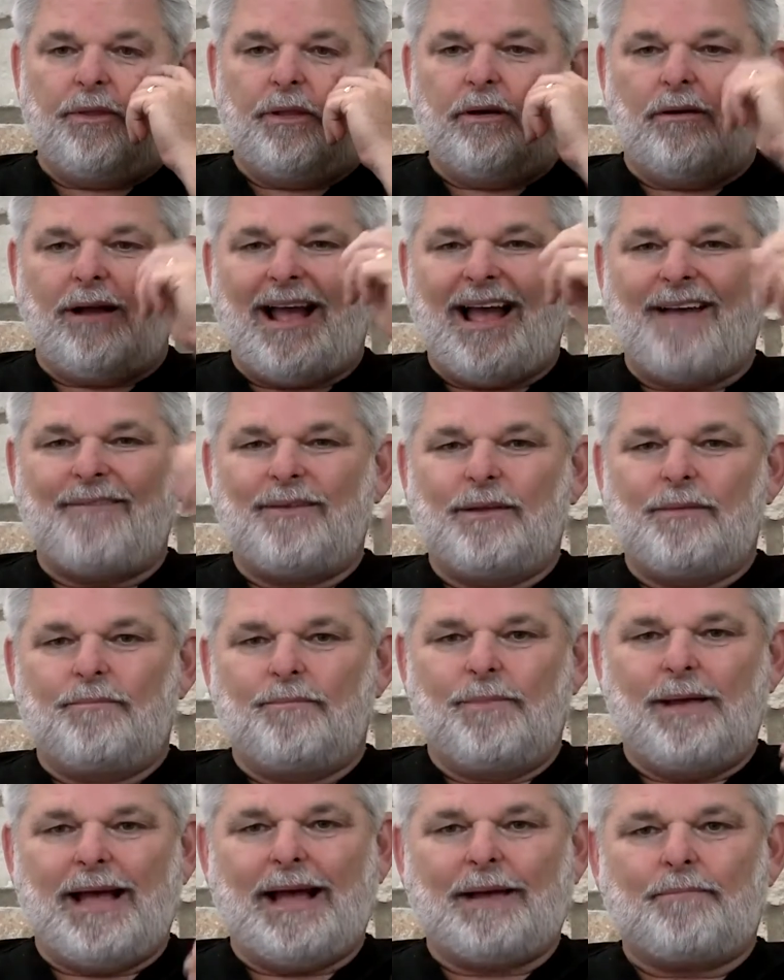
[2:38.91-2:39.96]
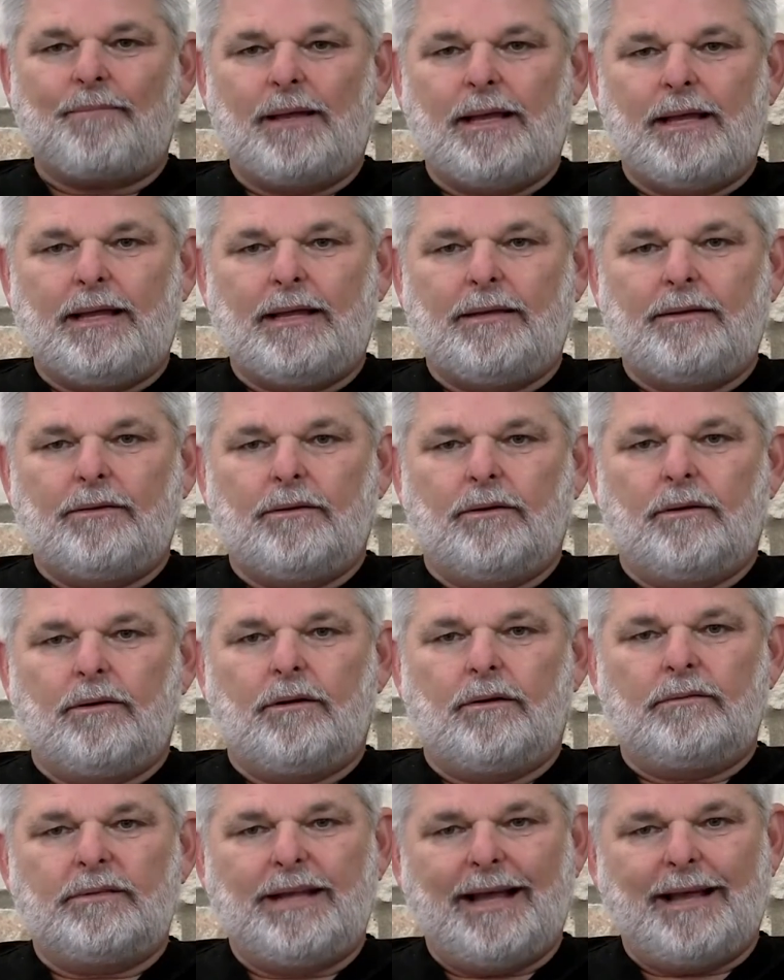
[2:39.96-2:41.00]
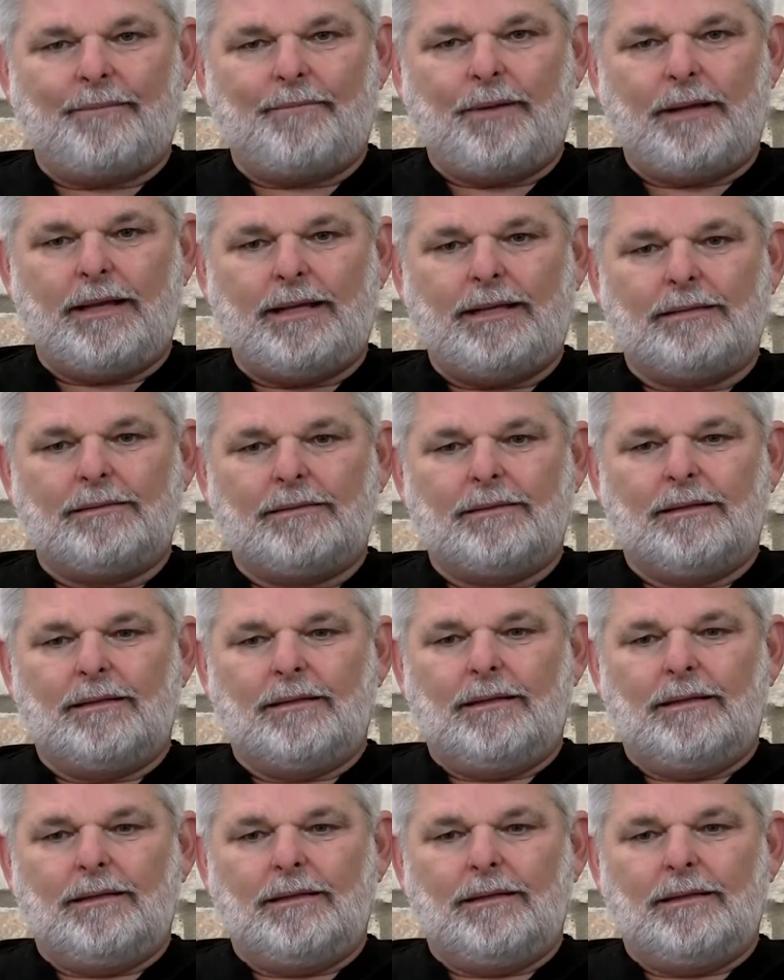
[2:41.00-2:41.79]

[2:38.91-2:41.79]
that are having back pain, neck pain,